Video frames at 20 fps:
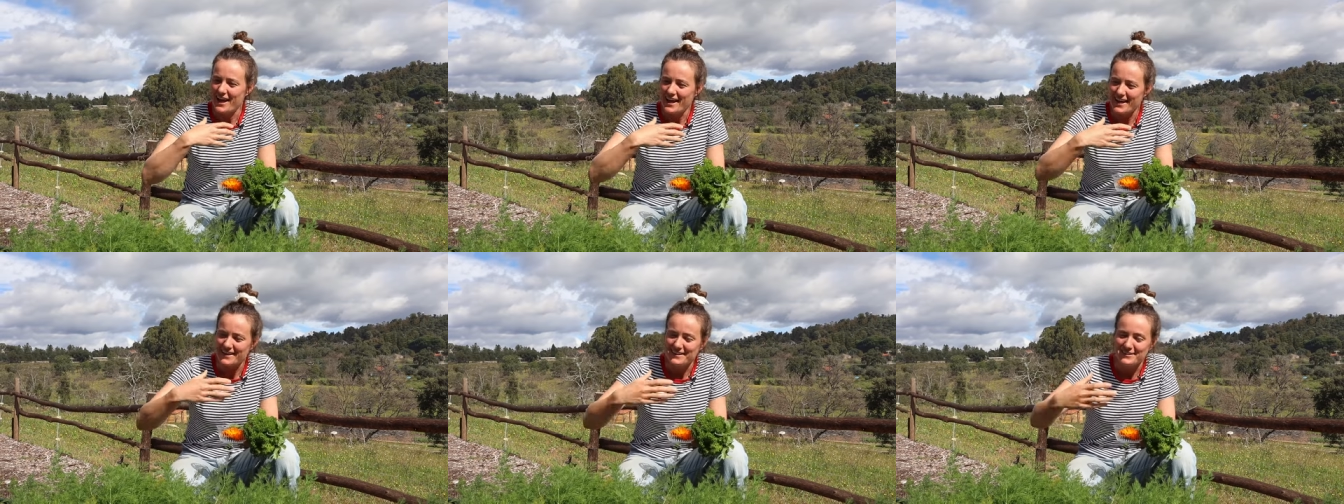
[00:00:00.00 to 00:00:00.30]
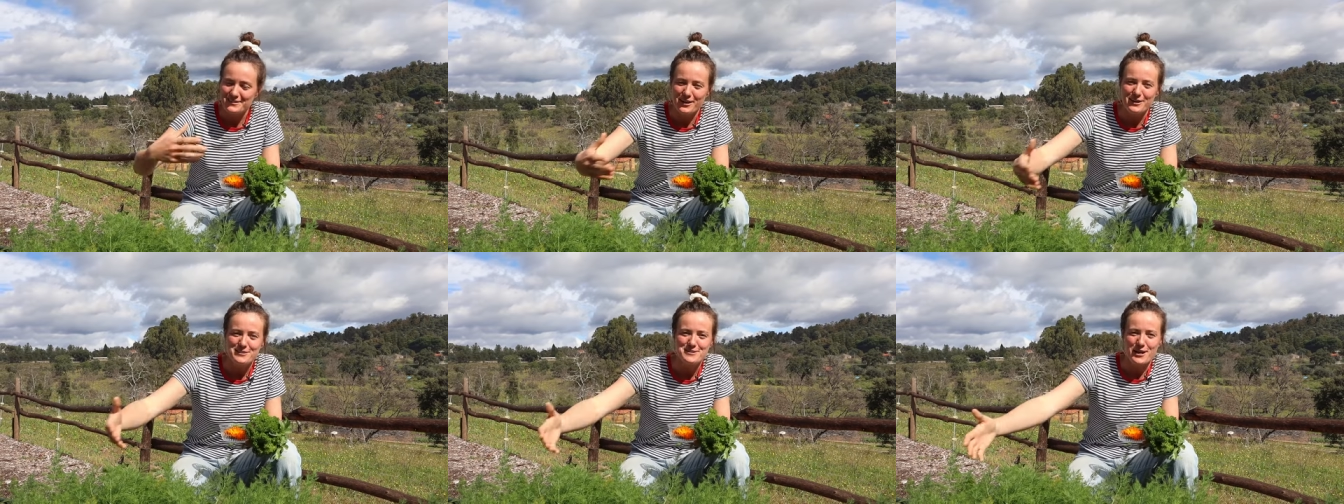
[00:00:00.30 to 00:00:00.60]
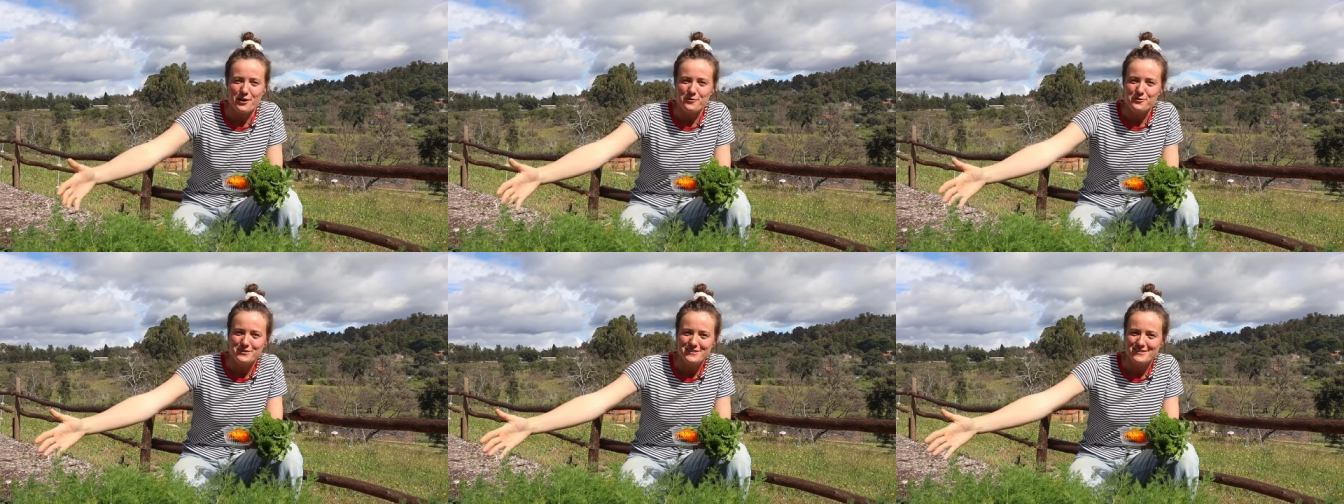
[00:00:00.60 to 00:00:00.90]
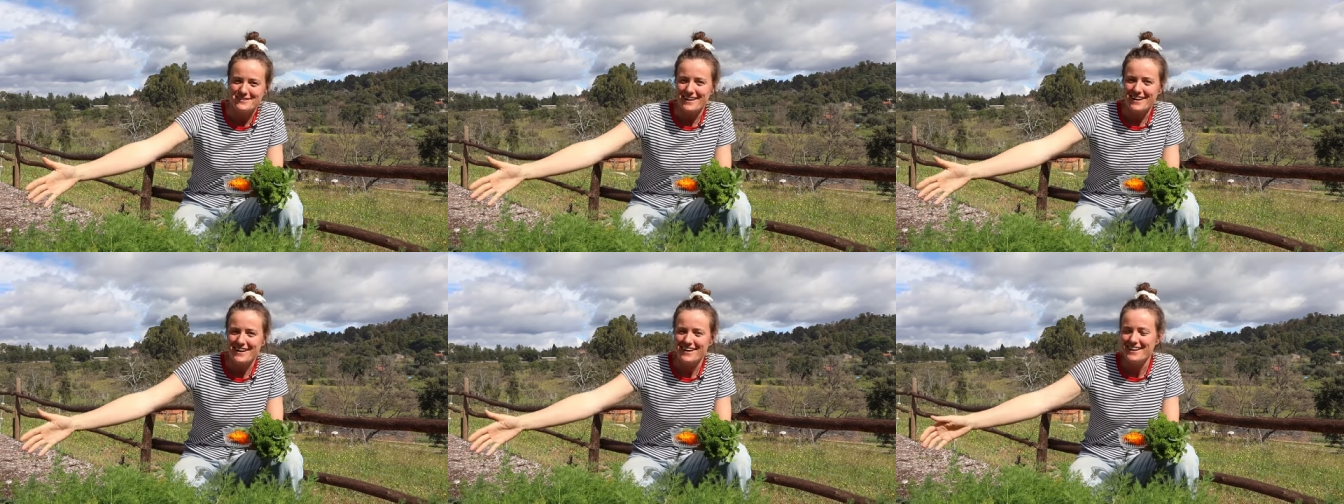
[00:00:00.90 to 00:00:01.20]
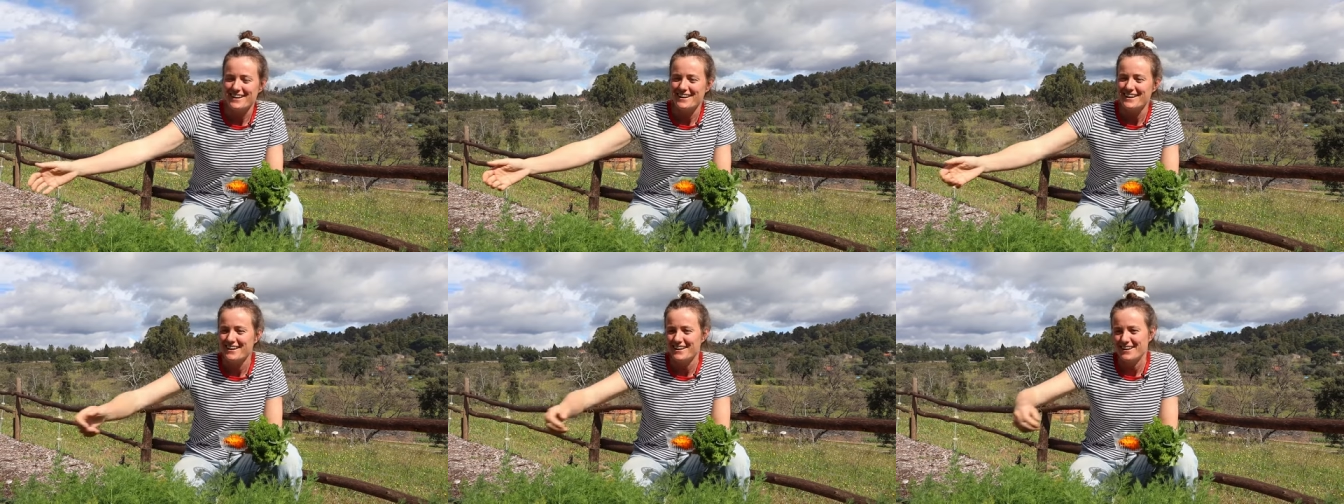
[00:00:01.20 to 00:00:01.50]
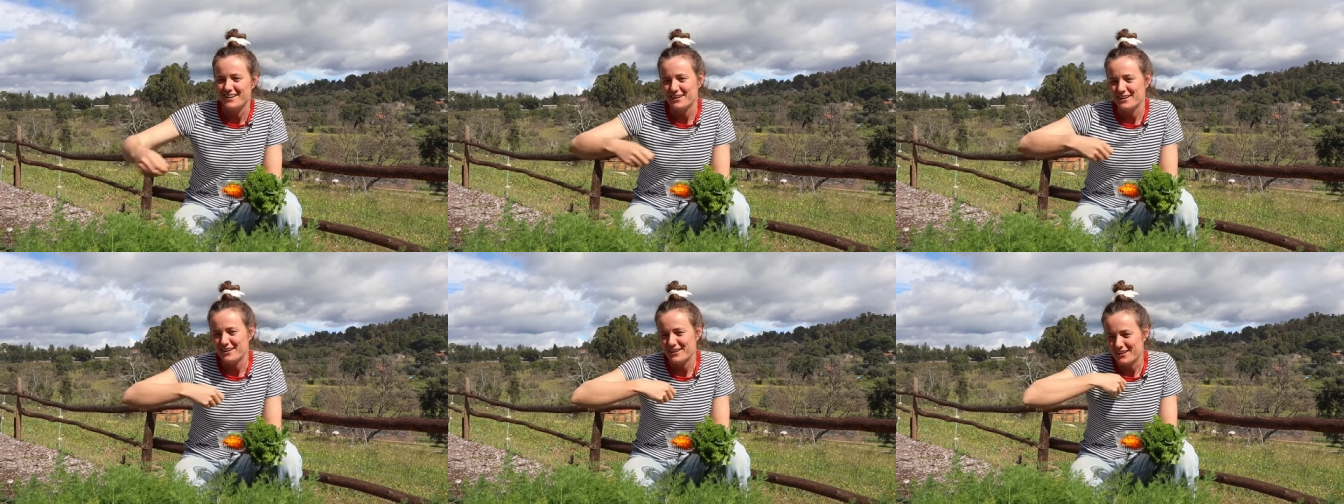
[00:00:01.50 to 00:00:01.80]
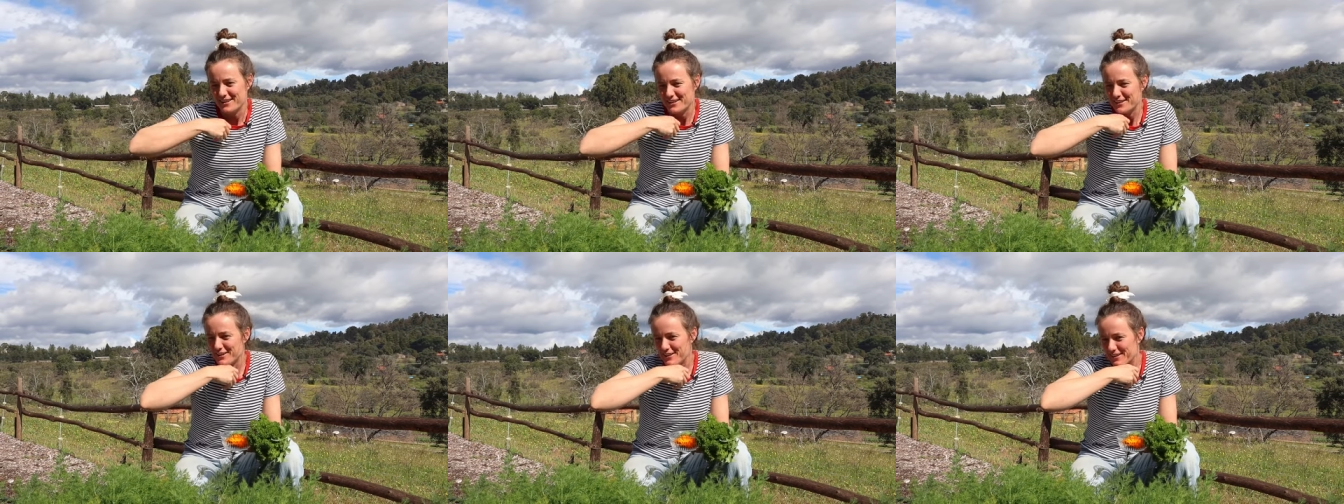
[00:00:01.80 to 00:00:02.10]
in Dutch, I would say,
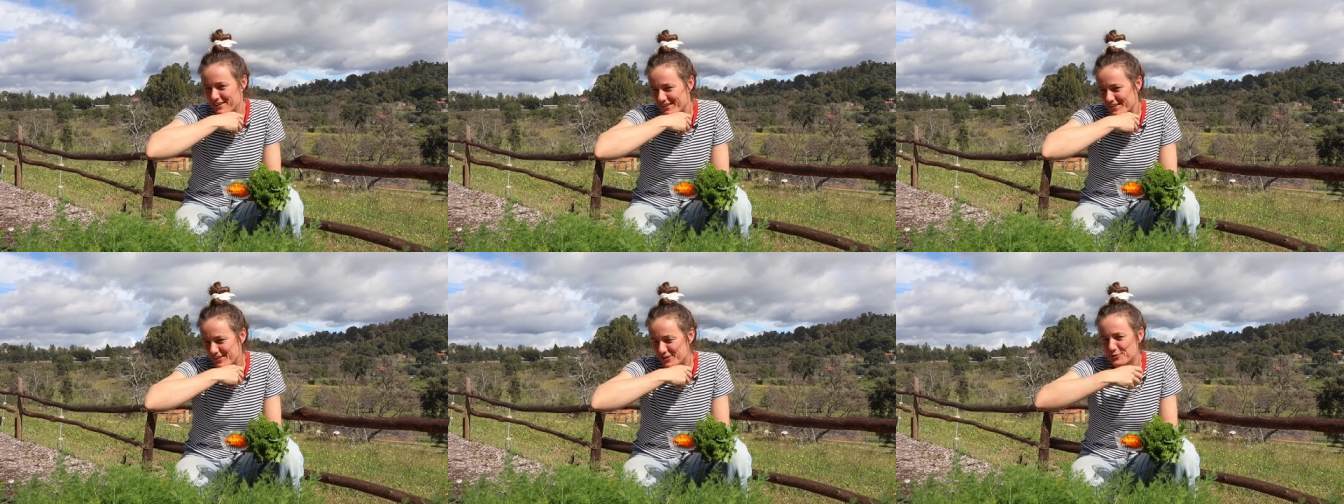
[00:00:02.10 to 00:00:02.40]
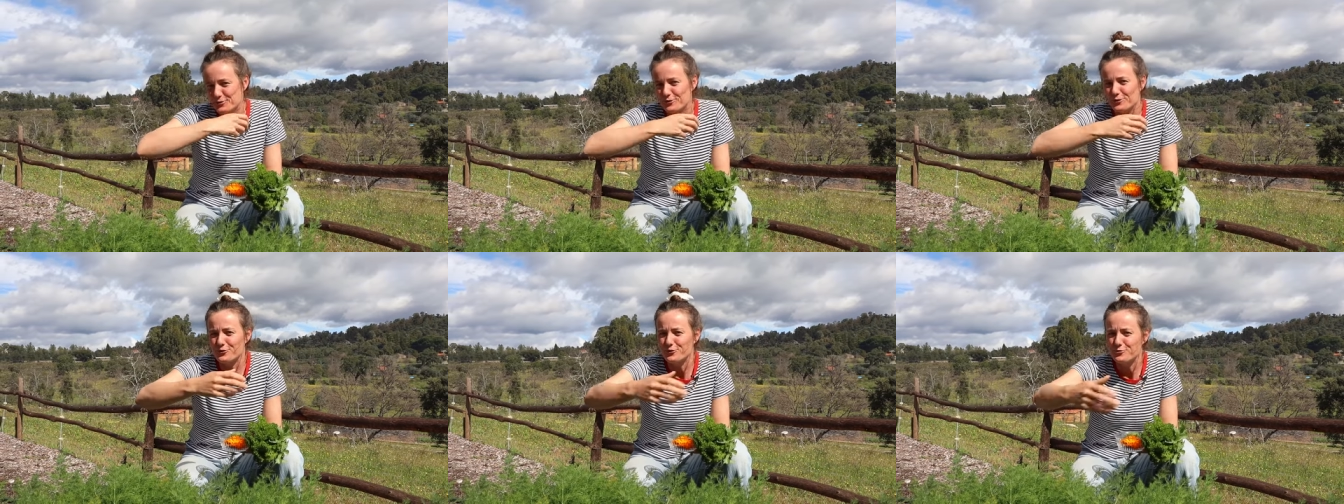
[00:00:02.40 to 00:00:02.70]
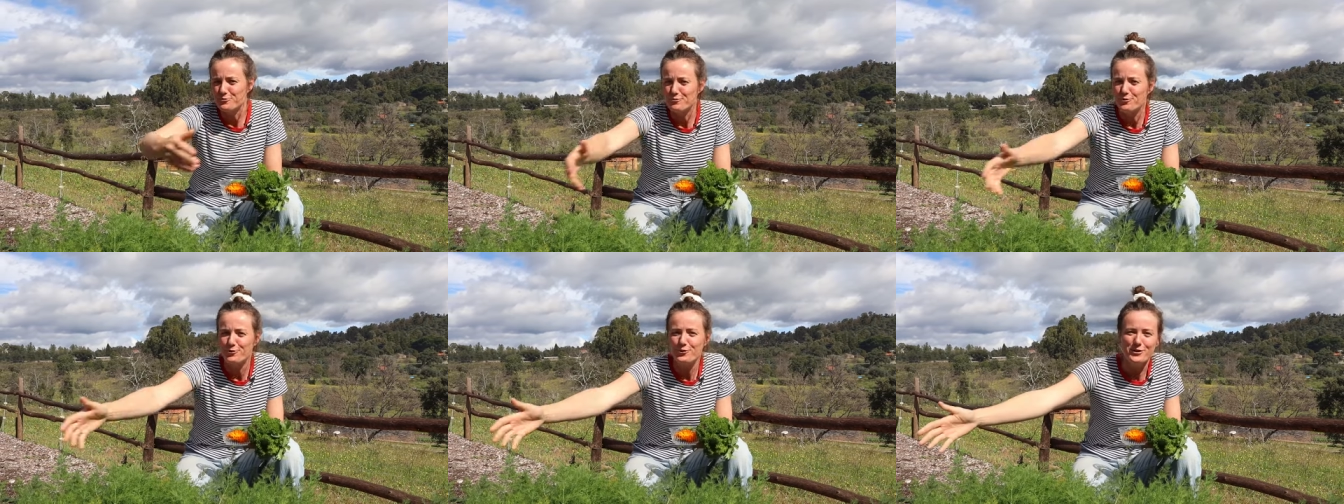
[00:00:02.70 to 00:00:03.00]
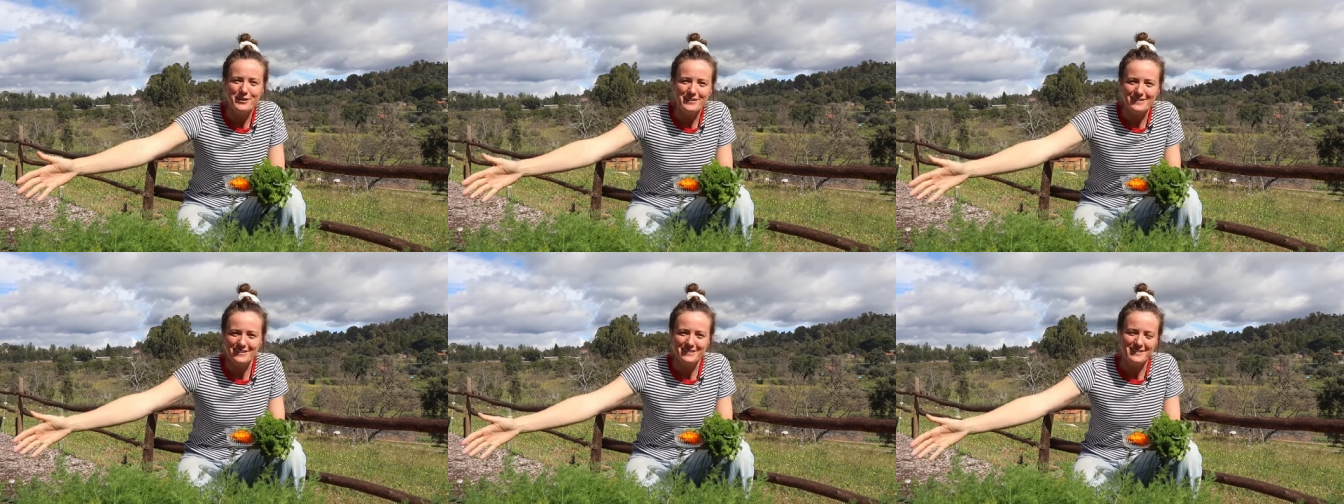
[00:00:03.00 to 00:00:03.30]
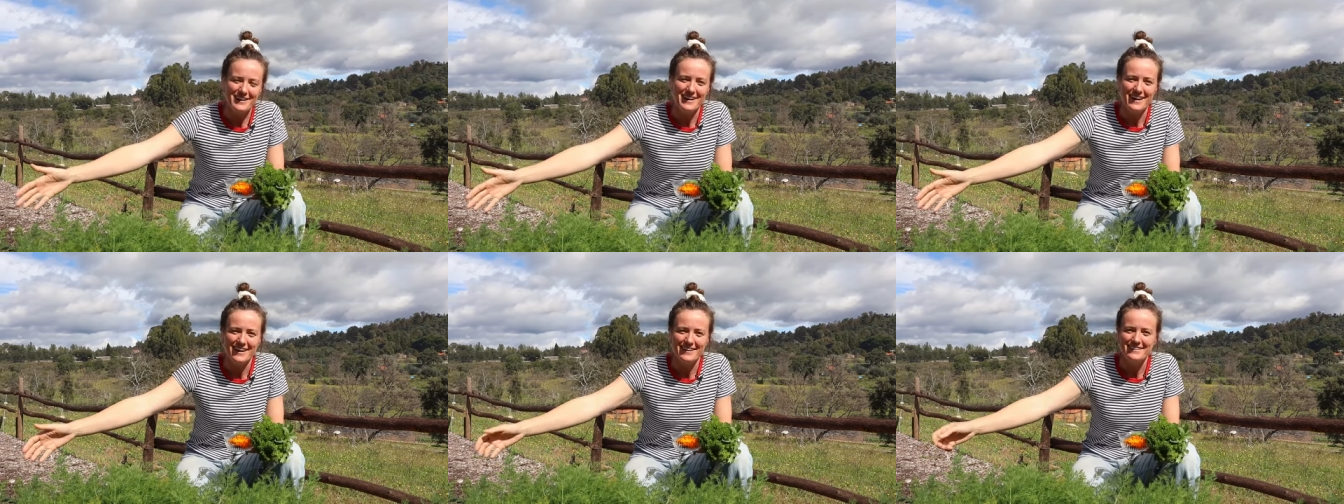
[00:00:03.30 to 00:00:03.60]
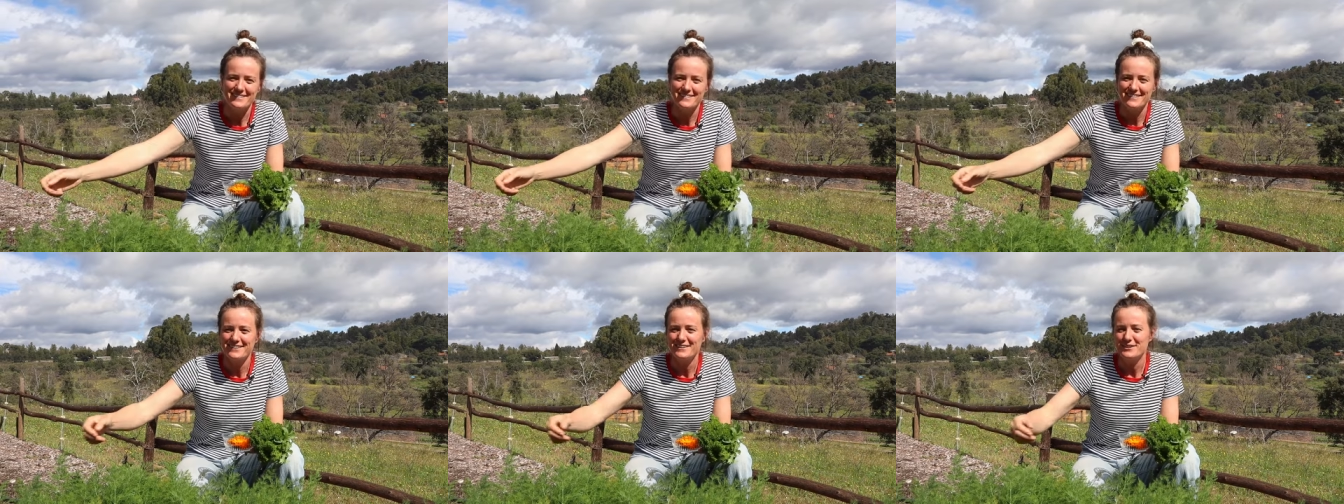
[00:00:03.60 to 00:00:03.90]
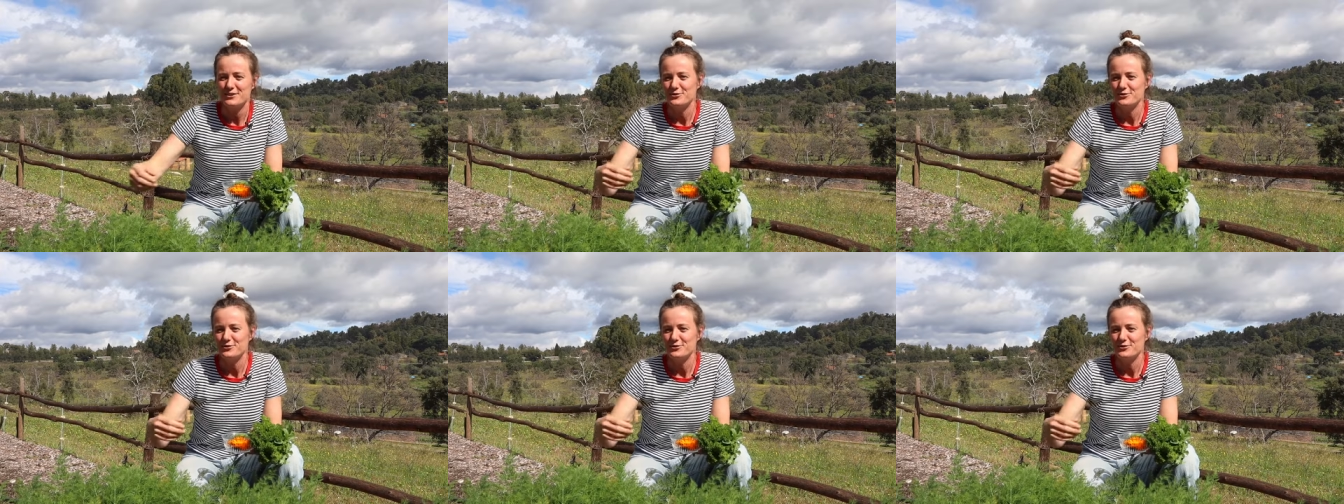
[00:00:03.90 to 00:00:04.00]
you employ your talenten.